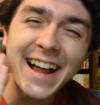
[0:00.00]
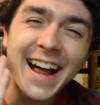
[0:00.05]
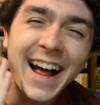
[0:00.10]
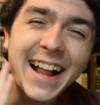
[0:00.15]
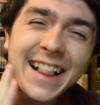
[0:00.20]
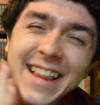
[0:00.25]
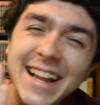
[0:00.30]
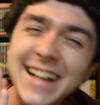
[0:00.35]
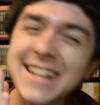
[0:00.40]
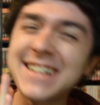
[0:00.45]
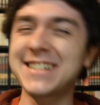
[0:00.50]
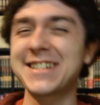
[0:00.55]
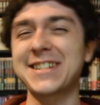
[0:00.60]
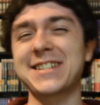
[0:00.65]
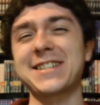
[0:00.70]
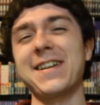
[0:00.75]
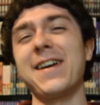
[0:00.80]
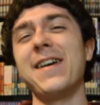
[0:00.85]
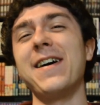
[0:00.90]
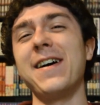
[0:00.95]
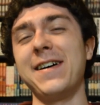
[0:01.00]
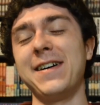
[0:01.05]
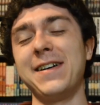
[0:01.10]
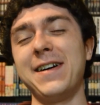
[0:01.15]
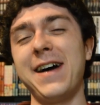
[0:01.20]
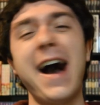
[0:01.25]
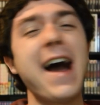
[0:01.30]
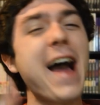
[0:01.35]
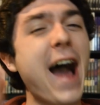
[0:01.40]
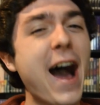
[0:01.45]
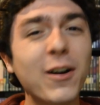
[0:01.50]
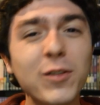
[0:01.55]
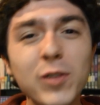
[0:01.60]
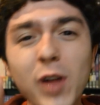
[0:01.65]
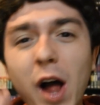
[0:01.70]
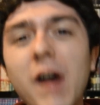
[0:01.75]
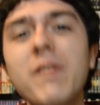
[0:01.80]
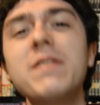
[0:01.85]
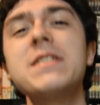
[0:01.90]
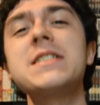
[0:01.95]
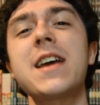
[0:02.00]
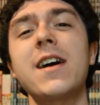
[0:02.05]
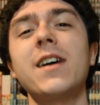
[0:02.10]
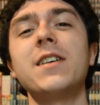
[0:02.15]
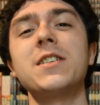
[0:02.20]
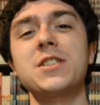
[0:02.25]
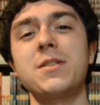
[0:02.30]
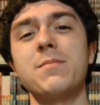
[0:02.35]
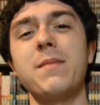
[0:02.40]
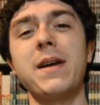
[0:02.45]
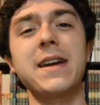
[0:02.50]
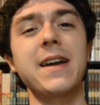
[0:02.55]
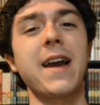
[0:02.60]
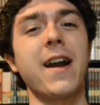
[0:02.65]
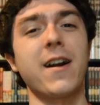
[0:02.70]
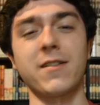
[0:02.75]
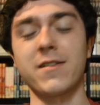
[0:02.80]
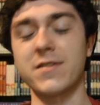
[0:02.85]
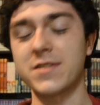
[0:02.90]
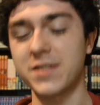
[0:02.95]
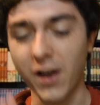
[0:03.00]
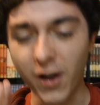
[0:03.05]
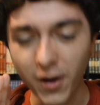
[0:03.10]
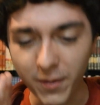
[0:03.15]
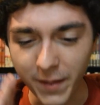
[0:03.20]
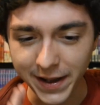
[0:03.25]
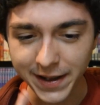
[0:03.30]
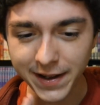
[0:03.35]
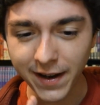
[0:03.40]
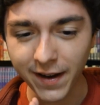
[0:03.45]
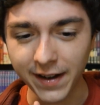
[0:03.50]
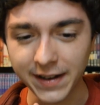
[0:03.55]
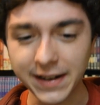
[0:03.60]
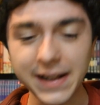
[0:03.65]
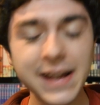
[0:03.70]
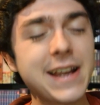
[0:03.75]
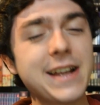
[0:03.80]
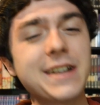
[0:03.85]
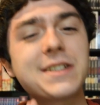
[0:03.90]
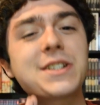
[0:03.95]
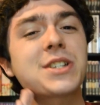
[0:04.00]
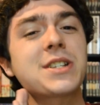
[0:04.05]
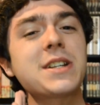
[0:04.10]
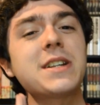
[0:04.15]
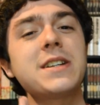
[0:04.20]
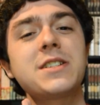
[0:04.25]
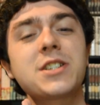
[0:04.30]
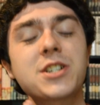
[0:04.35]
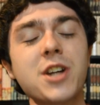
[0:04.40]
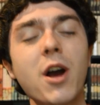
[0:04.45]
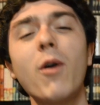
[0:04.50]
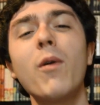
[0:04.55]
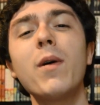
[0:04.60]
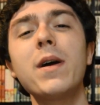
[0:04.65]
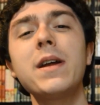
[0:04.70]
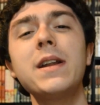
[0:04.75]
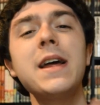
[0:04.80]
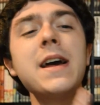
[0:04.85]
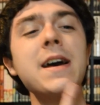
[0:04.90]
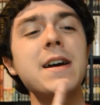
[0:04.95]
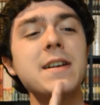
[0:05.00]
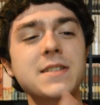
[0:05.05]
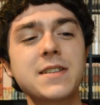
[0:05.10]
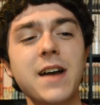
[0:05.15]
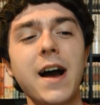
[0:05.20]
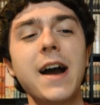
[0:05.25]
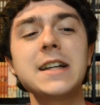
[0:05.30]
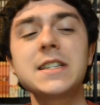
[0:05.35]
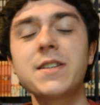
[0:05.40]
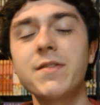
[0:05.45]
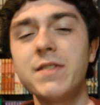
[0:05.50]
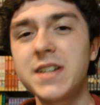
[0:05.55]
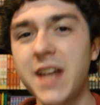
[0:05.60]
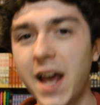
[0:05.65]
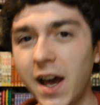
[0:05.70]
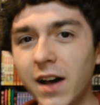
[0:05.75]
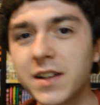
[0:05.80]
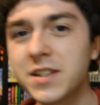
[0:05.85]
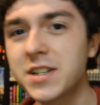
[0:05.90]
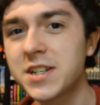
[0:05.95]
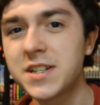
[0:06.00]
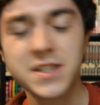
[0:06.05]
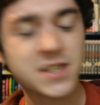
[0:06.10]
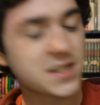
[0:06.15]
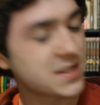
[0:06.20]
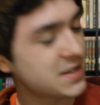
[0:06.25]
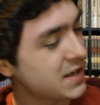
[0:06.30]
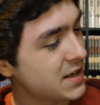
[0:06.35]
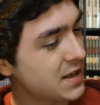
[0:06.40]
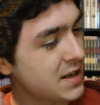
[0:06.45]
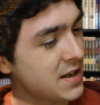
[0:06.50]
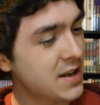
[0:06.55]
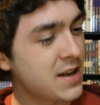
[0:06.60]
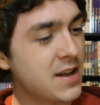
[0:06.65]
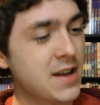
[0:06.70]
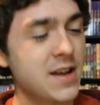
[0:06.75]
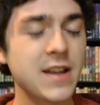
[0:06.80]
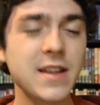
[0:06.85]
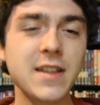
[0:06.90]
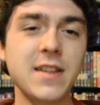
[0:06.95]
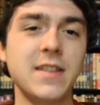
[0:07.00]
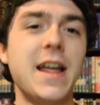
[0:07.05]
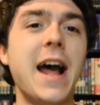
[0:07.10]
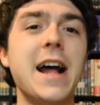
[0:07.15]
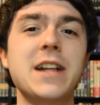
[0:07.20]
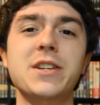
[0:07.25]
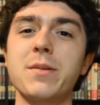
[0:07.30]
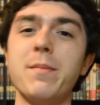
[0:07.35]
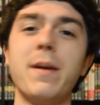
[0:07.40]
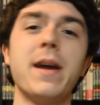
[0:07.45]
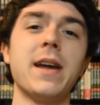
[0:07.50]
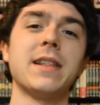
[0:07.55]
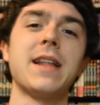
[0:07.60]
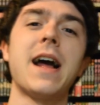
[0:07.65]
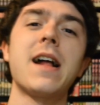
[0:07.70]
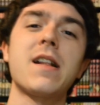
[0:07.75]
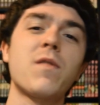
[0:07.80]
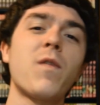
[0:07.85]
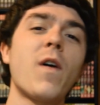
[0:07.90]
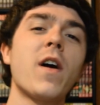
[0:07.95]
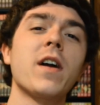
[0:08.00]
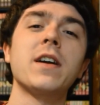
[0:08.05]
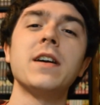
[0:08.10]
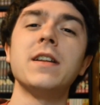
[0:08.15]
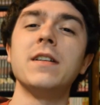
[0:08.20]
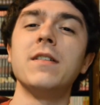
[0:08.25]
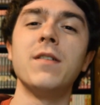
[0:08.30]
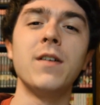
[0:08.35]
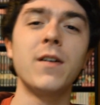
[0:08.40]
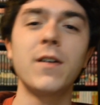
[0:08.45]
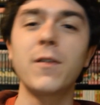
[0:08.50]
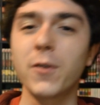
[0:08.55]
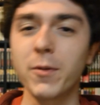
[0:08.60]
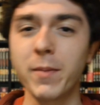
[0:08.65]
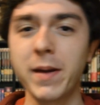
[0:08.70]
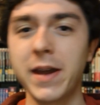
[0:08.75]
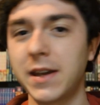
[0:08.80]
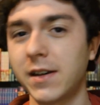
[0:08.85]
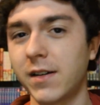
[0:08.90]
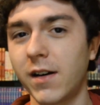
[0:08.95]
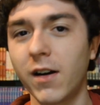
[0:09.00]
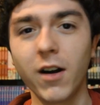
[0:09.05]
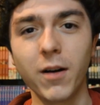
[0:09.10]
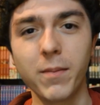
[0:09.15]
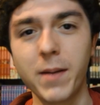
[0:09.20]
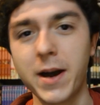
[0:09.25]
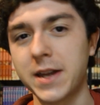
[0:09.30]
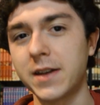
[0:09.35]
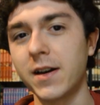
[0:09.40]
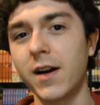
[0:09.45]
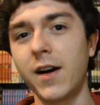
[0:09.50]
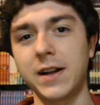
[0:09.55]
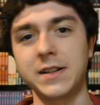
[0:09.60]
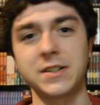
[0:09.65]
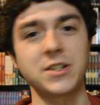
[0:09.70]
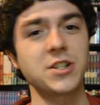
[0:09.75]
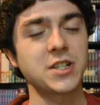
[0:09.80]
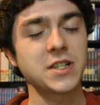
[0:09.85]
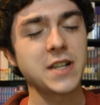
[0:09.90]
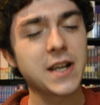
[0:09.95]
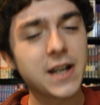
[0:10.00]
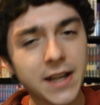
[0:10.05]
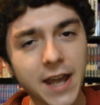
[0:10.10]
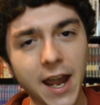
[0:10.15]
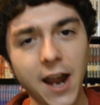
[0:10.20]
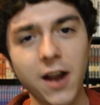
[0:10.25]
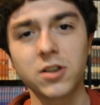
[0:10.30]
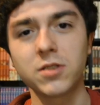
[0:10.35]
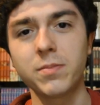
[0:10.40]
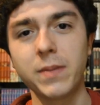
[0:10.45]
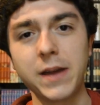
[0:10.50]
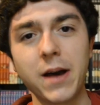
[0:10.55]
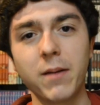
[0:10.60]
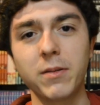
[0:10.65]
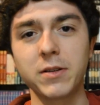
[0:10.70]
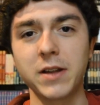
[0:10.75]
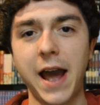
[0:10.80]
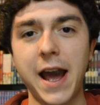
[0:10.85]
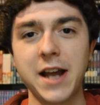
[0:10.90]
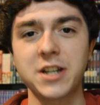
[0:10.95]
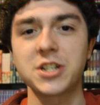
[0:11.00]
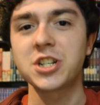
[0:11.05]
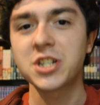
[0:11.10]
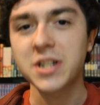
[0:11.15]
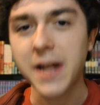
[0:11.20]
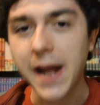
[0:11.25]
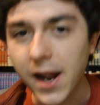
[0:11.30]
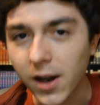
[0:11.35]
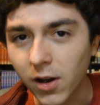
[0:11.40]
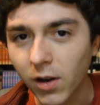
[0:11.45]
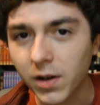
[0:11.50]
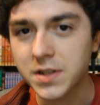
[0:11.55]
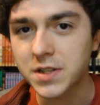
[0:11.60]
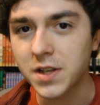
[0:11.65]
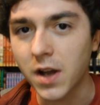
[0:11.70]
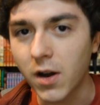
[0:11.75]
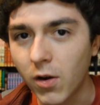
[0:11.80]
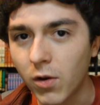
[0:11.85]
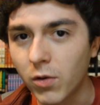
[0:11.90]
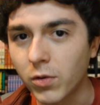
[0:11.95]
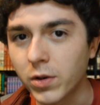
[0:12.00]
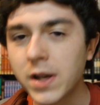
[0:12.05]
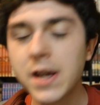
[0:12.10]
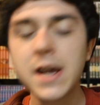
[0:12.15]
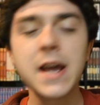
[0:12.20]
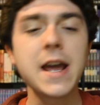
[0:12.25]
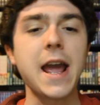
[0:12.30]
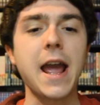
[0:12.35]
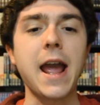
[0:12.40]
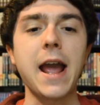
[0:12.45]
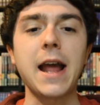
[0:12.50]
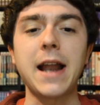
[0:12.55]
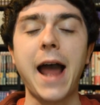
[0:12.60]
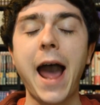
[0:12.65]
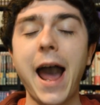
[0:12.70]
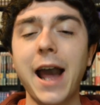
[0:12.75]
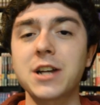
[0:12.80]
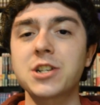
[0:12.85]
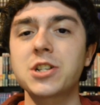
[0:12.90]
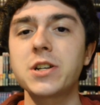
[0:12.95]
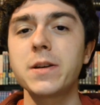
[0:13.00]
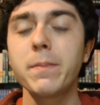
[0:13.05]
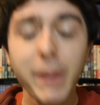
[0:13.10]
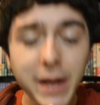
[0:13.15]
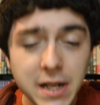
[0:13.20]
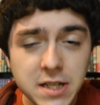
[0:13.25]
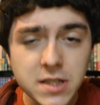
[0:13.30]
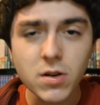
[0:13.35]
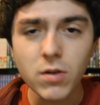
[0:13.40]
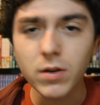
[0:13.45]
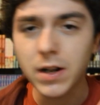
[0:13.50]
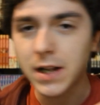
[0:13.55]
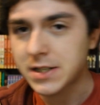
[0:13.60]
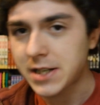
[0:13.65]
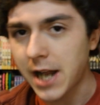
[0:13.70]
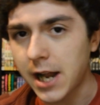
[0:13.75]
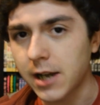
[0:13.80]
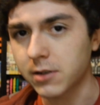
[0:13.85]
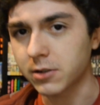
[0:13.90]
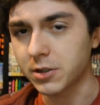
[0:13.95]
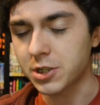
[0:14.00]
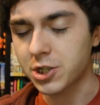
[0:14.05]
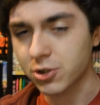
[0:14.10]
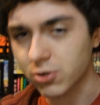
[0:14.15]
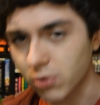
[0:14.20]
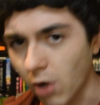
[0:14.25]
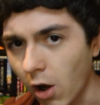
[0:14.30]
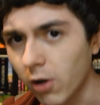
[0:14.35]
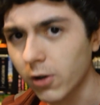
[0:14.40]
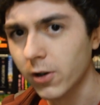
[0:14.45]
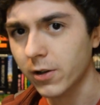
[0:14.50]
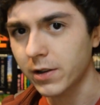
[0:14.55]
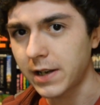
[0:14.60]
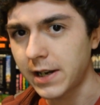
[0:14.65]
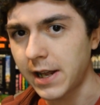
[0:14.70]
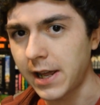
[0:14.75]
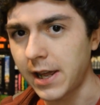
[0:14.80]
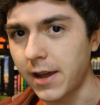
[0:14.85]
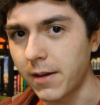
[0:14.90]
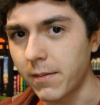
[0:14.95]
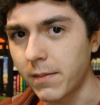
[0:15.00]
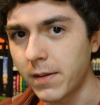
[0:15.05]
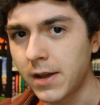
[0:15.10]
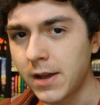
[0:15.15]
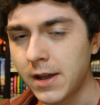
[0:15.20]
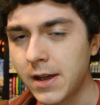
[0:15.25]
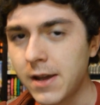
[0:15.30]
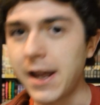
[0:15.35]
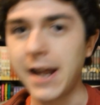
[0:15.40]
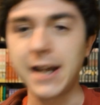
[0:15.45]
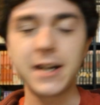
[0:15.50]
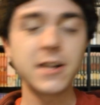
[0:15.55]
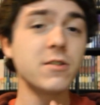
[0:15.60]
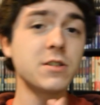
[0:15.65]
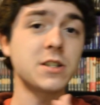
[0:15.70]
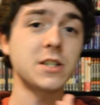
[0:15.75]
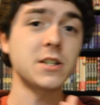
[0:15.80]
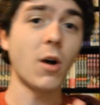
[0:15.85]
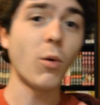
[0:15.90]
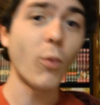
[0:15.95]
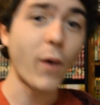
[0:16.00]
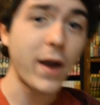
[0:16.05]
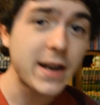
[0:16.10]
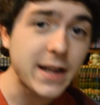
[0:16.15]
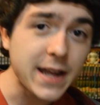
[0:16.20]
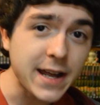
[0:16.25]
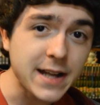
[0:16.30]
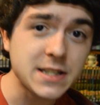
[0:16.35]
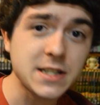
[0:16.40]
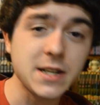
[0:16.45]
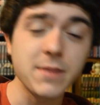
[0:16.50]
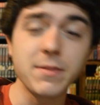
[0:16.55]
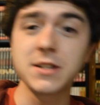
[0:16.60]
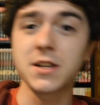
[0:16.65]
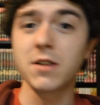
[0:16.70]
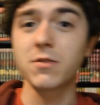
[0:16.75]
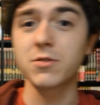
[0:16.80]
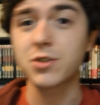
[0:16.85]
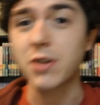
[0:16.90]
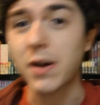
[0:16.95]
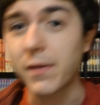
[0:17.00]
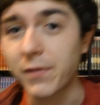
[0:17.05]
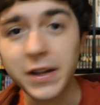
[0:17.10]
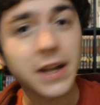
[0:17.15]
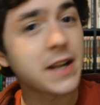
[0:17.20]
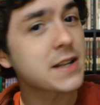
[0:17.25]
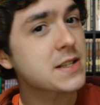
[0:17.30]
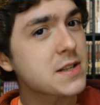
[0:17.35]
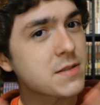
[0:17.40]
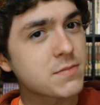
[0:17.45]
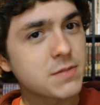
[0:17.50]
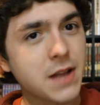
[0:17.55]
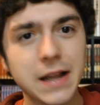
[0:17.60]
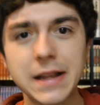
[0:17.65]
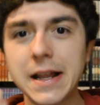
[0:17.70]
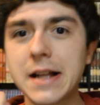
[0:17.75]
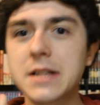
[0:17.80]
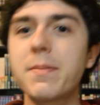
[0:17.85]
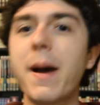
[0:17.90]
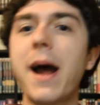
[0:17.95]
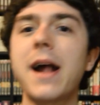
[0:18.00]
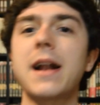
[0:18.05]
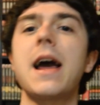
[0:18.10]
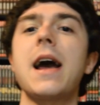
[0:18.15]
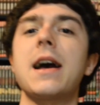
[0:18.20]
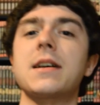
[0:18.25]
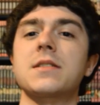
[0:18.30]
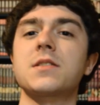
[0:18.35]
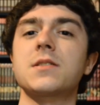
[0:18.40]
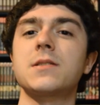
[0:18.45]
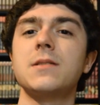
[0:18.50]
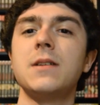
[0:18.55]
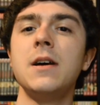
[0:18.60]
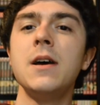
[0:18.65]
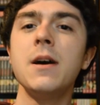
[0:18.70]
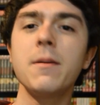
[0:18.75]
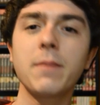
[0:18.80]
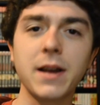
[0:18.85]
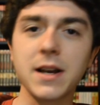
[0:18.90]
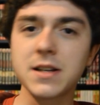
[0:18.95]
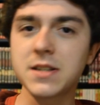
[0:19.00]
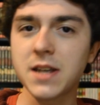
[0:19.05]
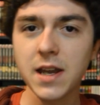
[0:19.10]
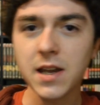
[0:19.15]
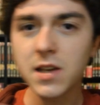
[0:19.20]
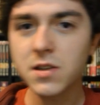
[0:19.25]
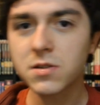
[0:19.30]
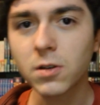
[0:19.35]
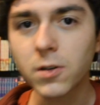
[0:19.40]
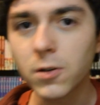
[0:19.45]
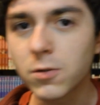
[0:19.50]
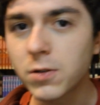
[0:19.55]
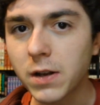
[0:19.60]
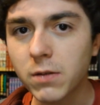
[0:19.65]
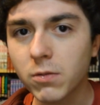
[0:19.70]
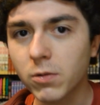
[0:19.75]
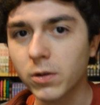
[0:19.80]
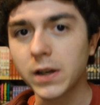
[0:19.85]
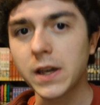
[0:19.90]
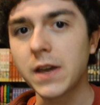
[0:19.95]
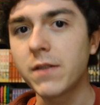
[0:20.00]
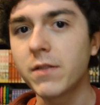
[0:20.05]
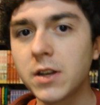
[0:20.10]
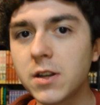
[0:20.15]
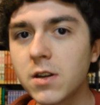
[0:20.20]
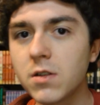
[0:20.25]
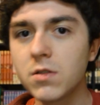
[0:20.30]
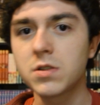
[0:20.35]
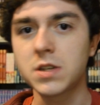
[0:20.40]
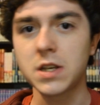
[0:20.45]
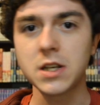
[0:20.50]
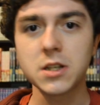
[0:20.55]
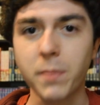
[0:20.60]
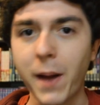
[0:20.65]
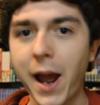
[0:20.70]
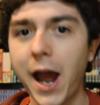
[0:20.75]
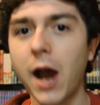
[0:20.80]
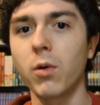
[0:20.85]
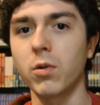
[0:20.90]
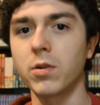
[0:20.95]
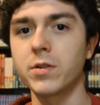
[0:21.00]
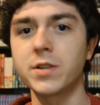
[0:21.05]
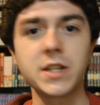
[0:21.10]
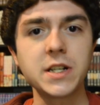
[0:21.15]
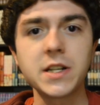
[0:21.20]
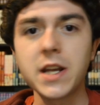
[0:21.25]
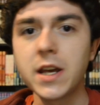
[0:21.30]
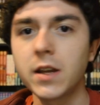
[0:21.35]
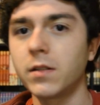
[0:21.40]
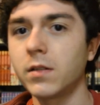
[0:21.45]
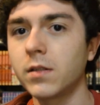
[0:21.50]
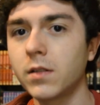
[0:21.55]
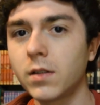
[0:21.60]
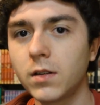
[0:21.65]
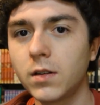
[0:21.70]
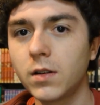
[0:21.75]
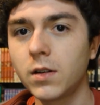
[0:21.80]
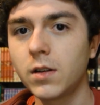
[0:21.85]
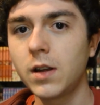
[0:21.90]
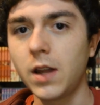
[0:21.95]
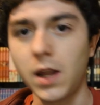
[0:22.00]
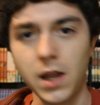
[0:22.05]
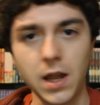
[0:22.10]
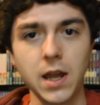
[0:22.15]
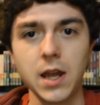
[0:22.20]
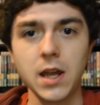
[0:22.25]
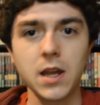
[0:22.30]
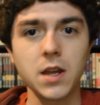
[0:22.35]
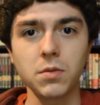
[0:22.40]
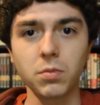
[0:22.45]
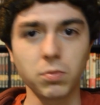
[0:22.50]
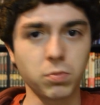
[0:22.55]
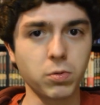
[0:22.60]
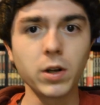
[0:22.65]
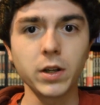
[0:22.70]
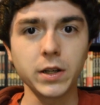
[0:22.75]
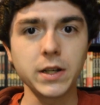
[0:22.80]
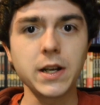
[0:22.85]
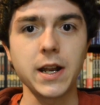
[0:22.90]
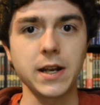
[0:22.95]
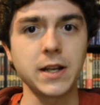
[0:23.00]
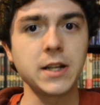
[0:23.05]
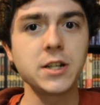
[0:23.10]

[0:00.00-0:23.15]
That, that just, oh. I, I love intelligent main characters. Oh, my God. It just, he's showing signs of intelligence. That's for me. That's fucking for me. Oh my god. Just seeing a character be able to actually stand on his own and actually beat someone that's technically stronger than him and use his own weight against him and his own strength against him, that, that's badass. Because Izuku didn't really even use his powers. He didn't. He, he really didn't.